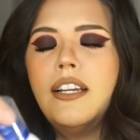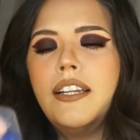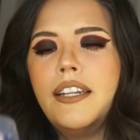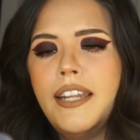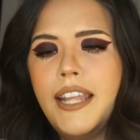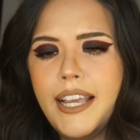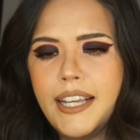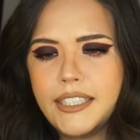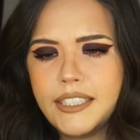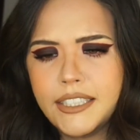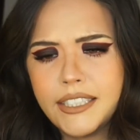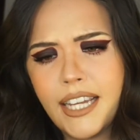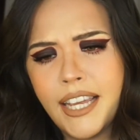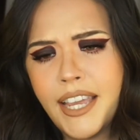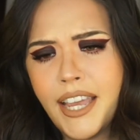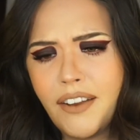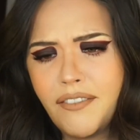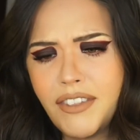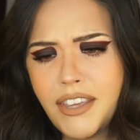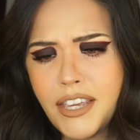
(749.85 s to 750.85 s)
Next, I
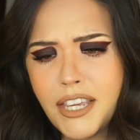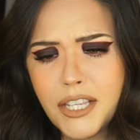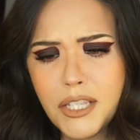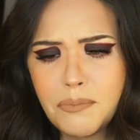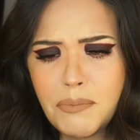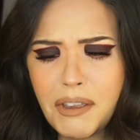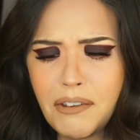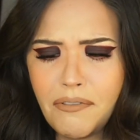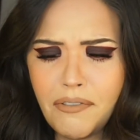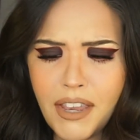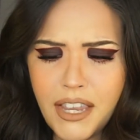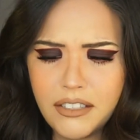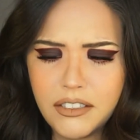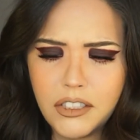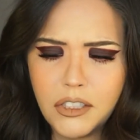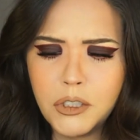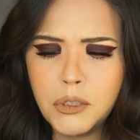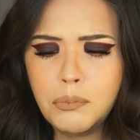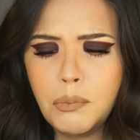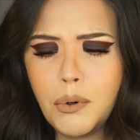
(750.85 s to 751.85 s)
have the Kiss My
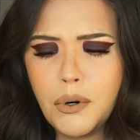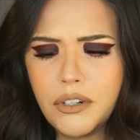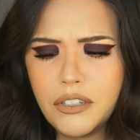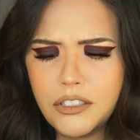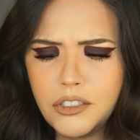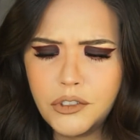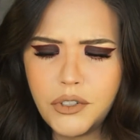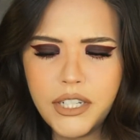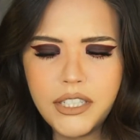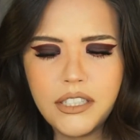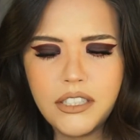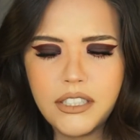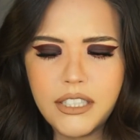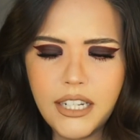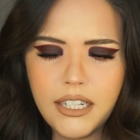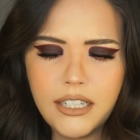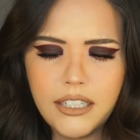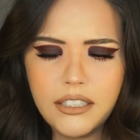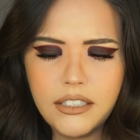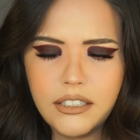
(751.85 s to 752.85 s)
Face Sport Dries in
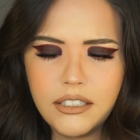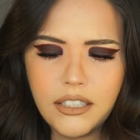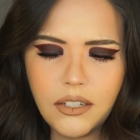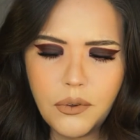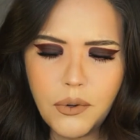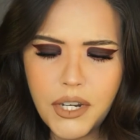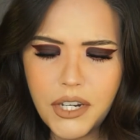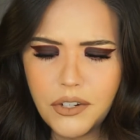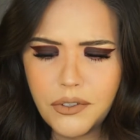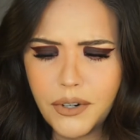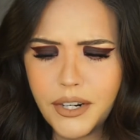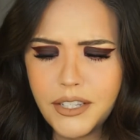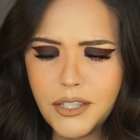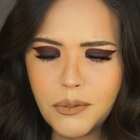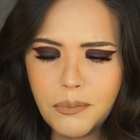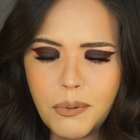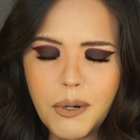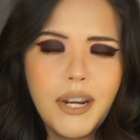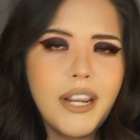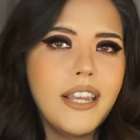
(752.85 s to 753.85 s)
Seconds Quick Dry
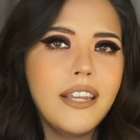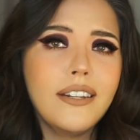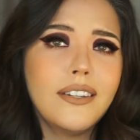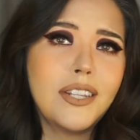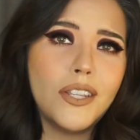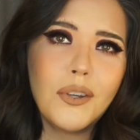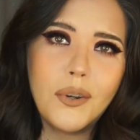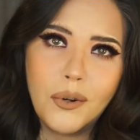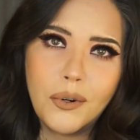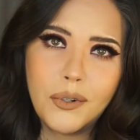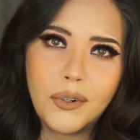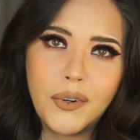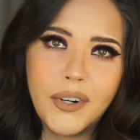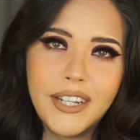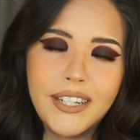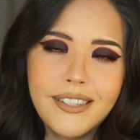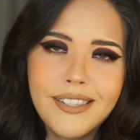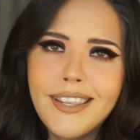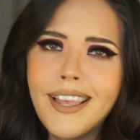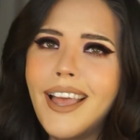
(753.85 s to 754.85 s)
Spray
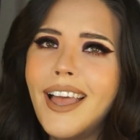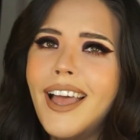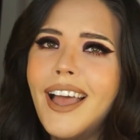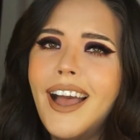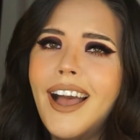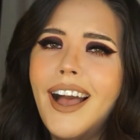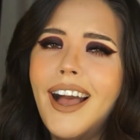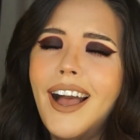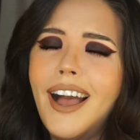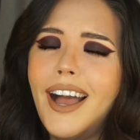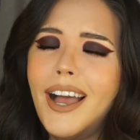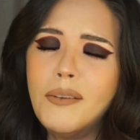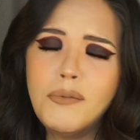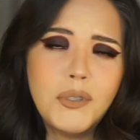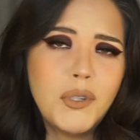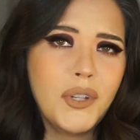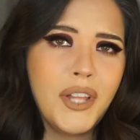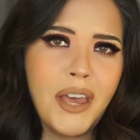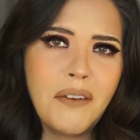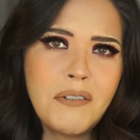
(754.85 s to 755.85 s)
Deodorant. I'm
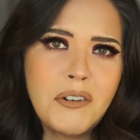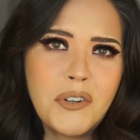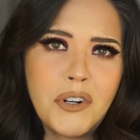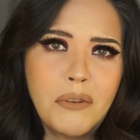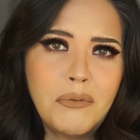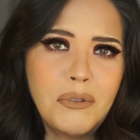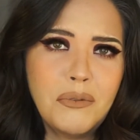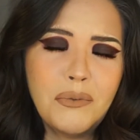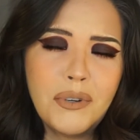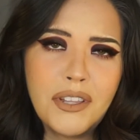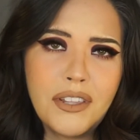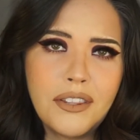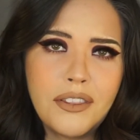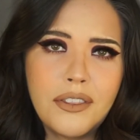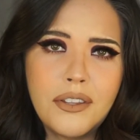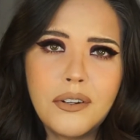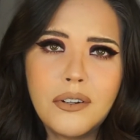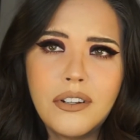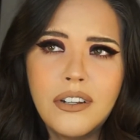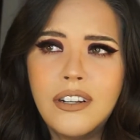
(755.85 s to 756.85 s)
still having trouble with
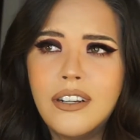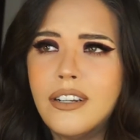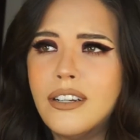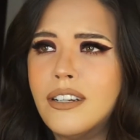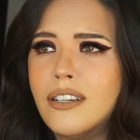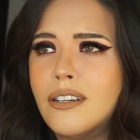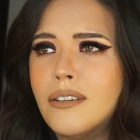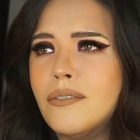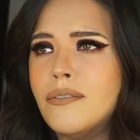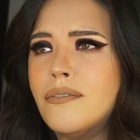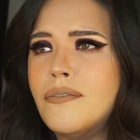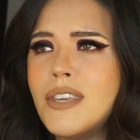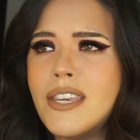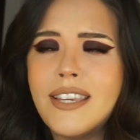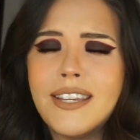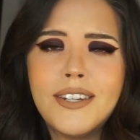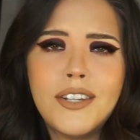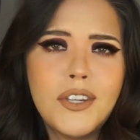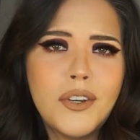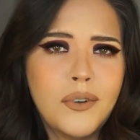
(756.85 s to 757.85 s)

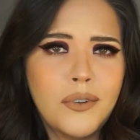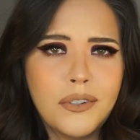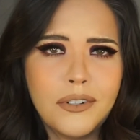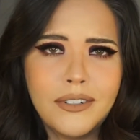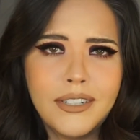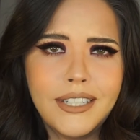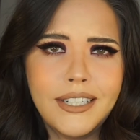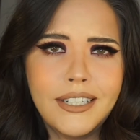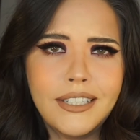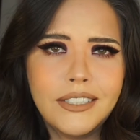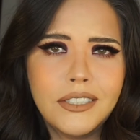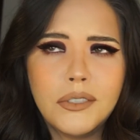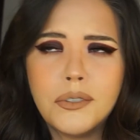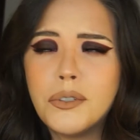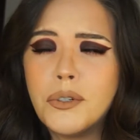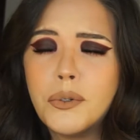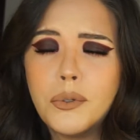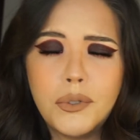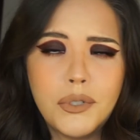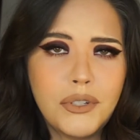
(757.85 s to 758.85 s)
vegan deodorants or
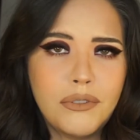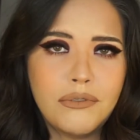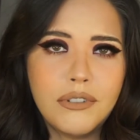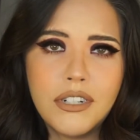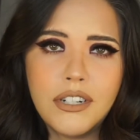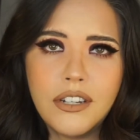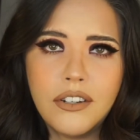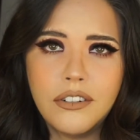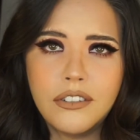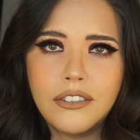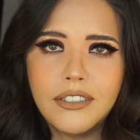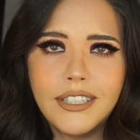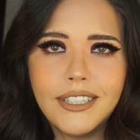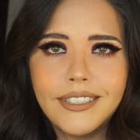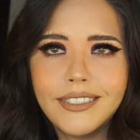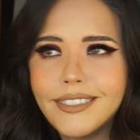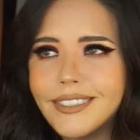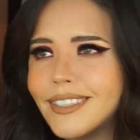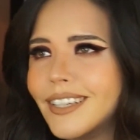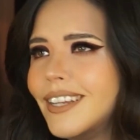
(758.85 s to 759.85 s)
cruelty-free
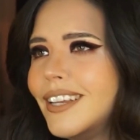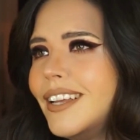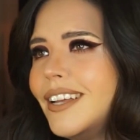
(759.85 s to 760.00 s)
deodorants.